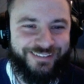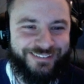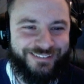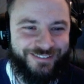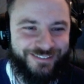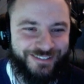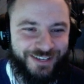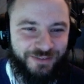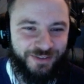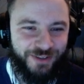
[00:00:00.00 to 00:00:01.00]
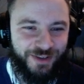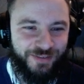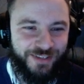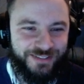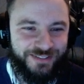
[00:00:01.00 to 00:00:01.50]
you were typing a lot of
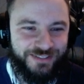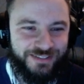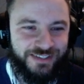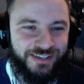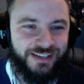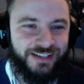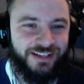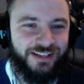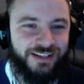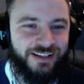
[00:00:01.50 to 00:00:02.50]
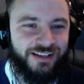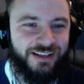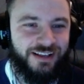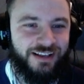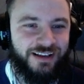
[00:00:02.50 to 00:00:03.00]
messages.
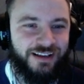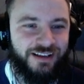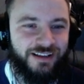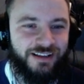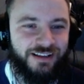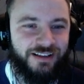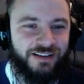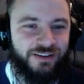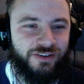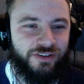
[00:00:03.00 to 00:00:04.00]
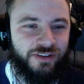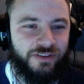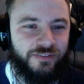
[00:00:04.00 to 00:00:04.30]
Uh, okay.